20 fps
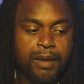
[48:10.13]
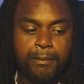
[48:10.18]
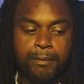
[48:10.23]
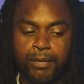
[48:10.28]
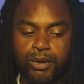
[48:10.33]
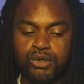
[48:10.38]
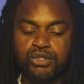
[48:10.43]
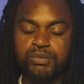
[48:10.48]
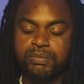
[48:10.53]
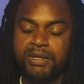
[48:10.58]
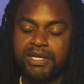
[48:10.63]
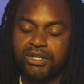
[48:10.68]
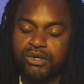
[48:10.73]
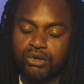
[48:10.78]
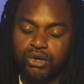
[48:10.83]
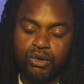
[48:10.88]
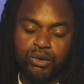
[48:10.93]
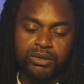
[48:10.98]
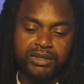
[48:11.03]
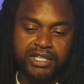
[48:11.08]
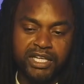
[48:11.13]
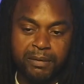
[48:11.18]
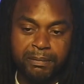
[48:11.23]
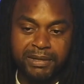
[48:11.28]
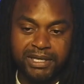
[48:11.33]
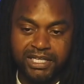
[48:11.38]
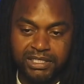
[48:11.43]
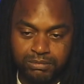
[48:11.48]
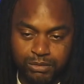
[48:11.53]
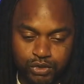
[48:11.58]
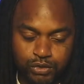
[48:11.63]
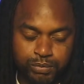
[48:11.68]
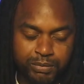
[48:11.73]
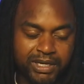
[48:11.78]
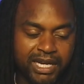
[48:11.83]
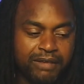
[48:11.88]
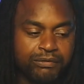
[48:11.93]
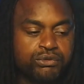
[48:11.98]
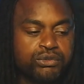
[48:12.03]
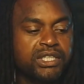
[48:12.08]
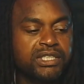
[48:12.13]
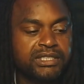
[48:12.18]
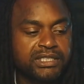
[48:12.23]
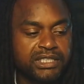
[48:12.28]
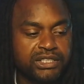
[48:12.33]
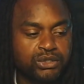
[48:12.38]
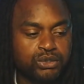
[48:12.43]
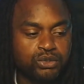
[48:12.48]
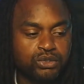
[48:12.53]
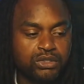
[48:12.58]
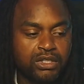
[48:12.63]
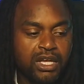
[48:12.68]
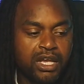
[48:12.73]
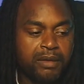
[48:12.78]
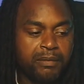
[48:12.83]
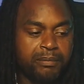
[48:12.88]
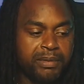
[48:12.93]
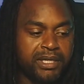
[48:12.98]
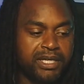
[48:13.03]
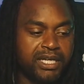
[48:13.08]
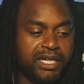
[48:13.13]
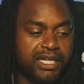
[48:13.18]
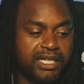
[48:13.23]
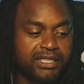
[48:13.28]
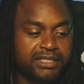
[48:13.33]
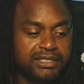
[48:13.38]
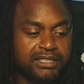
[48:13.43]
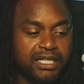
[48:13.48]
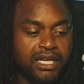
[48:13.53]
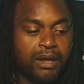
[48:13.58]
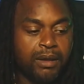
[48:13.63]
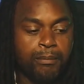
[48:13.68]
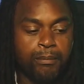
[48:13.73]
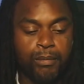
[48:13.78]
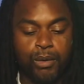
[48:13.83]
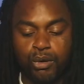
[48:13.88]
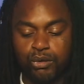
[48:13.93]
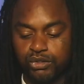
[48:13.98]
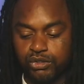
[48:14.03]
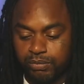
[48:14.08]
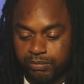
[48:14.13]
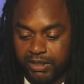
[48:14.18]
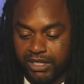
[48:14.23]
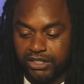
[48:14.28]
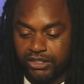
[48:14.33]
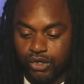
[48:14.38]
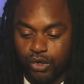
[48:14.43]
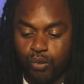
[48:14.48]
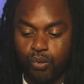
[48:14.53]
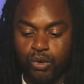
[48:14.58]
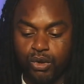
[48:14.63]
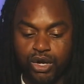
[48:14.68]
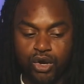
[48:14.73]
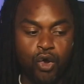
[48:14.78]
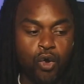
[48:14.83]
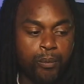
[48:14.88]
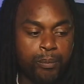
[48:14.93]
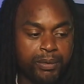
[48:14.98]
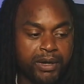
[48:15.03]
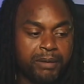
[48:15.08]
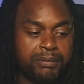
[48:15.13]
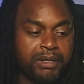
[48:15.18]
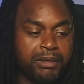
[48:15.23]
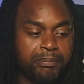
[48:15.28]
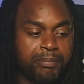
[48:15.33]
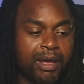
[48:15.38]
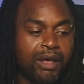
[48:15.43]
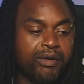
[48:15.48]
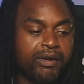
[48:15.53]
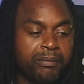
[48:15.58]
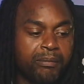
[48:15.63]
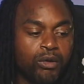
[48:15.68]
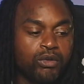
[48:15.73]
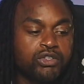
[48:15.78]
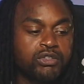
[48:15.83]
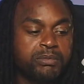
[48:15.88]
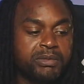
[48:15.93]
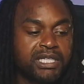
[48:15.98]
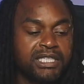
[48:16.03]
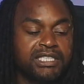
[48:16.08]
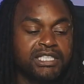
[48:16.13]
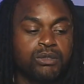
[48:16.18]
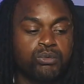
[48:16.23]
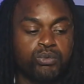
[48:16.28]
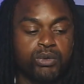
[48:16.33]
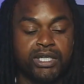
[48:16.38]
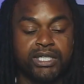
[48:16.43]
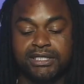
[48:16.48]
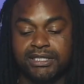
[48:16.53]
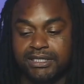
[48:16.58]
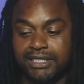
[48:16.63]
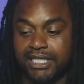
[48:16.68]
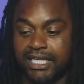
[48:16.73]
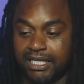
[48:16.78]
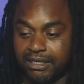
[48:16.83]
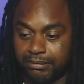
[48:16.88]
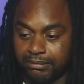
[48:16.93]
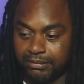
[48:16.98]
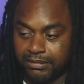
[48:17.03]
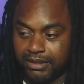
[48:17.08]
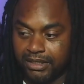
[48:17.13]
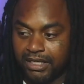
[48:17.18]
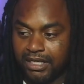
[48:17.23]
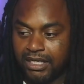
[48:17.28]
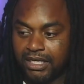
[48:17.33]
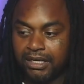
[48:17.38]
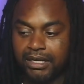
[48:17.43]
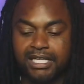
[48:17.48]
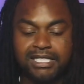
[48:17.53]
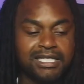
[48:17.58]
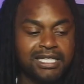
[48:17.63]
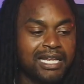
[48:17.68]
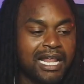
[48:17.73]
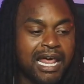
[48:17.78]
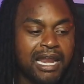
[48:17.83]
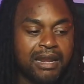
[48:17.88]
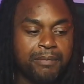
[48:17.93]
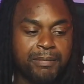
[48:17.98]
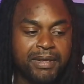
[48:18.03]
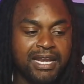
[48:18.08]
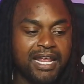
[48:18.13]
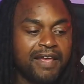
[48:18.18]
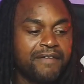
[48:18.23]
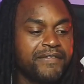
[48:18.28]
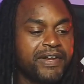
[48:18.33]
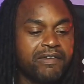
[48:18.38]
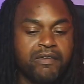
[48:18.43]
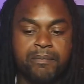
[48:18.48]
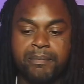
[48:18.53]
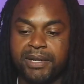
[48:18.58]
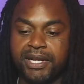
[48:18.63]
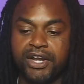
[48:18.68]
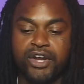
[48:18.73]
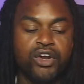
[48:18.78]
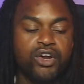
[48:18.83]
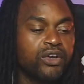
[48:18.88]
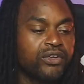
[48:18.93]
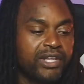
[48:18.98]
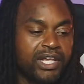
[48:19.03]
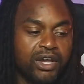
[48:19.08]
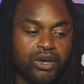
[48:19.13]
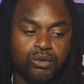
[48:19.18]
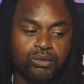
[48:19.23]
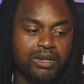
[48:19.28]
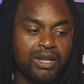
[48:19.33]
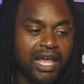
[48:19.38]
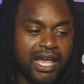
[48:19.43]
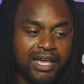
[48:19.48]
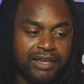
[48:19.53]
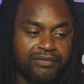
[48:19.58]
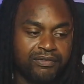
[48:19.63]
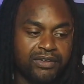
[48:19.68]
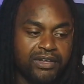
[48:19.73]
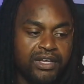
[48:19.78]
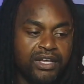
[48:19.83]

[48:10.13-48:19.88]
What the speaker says: Most men don't go to therapy because most men have trust issues. Because most men don't want to open up the bottle of emotion because it runs deep. Because a lot of men have never been hurt their whole life.